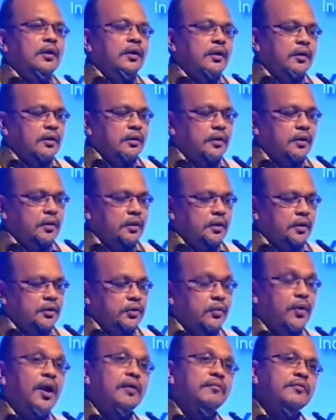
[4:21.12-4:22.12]

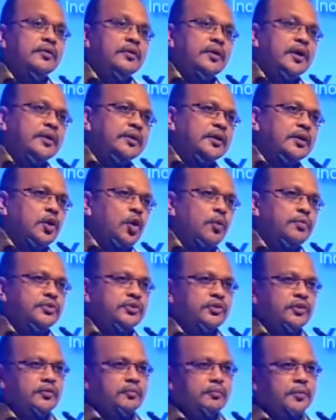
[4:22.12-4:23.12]
You have the radar
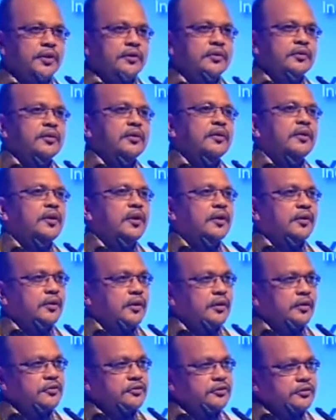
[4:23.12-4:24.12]
option, but
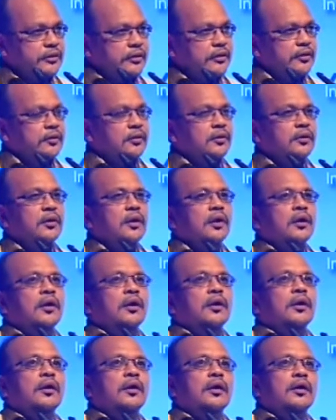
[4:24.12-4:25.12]
radar still,
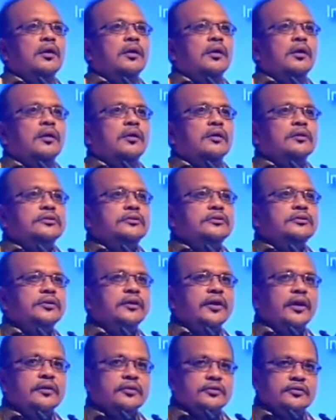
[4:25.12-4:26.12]
to
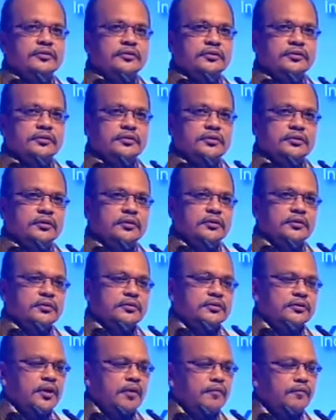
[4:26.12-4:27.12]
get
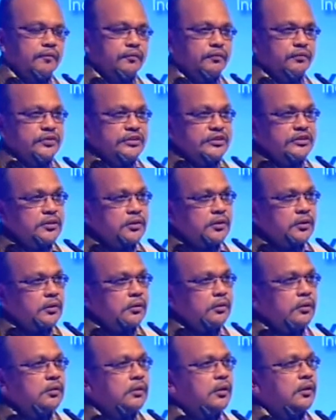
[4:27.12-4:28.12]
some
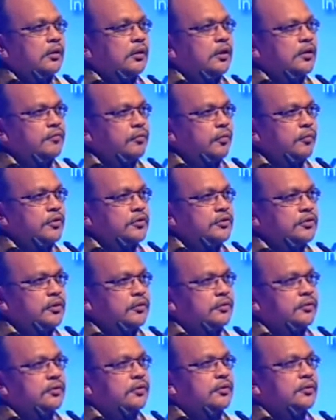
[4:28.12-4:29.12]
physical
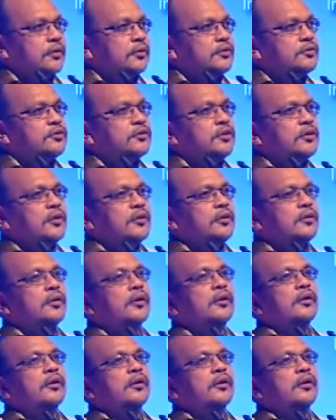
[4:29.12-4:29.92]
information is still